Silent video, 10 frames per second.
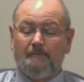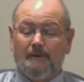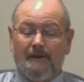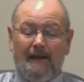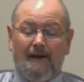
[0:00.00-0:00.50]

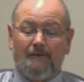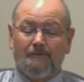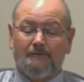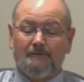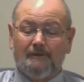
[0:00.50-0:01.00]
but
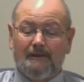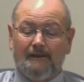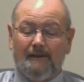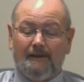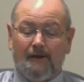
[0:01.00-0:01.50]
now
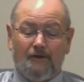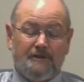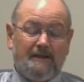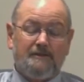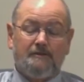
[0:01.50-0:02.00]
calls
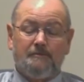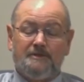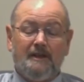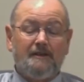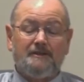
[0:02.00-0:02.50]
out to him a
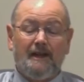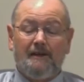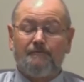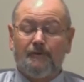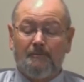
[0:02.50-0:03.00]
second
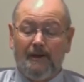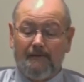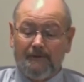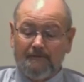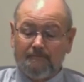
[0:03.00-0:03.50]
time from
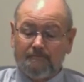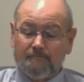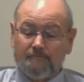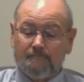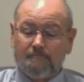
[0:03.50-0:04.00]
heaven.
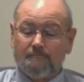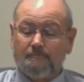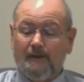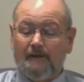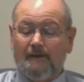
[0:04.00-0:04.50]

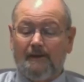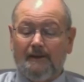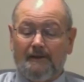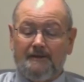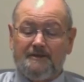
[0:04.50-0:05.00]

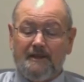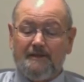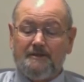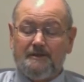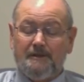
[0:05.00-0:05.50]
And he
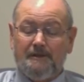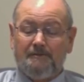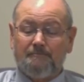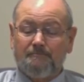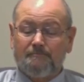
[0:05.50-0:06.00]
said to
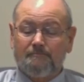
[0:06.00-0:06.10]
him,